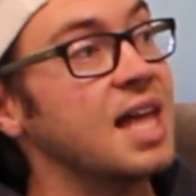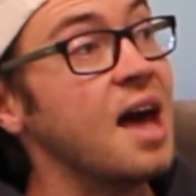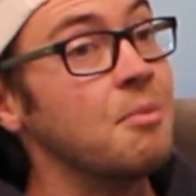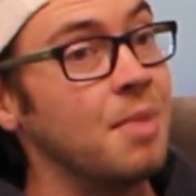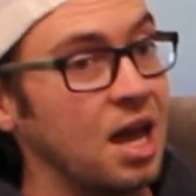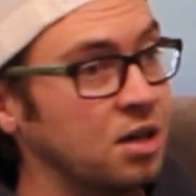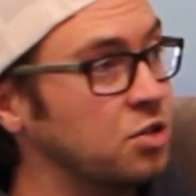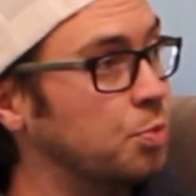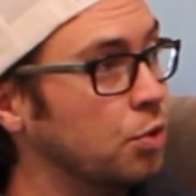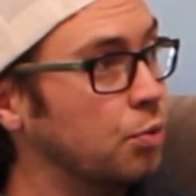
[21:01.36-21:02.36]
that
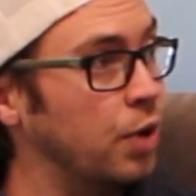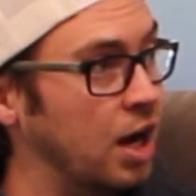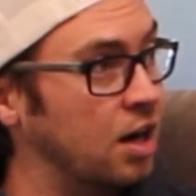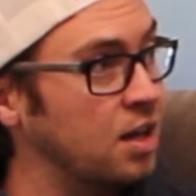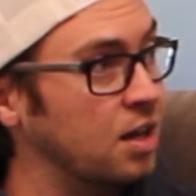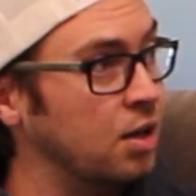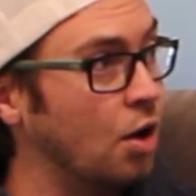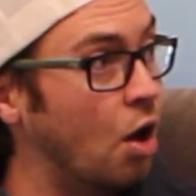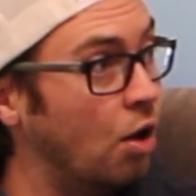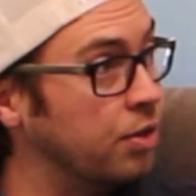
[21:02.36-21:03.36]
manageable wearing
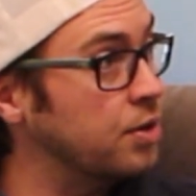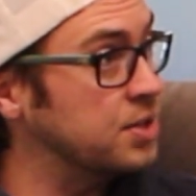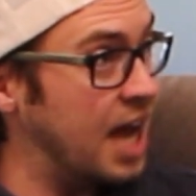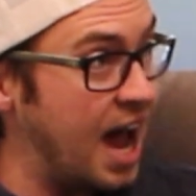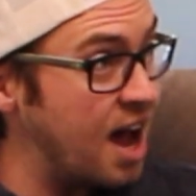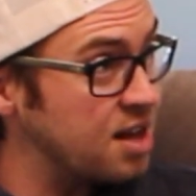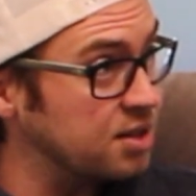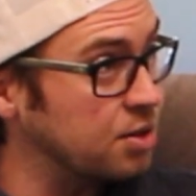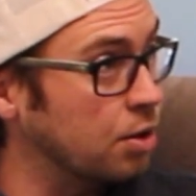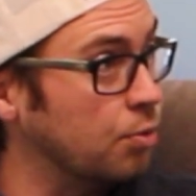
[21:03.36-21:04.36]
all those hats,
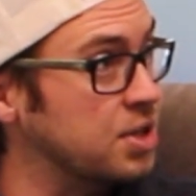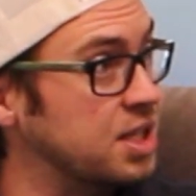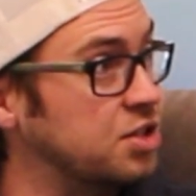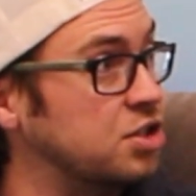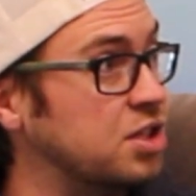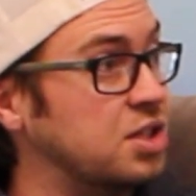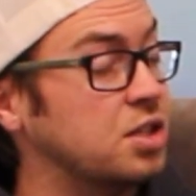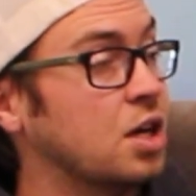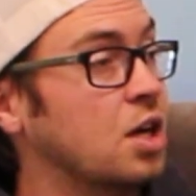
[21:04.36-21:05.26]
or was it just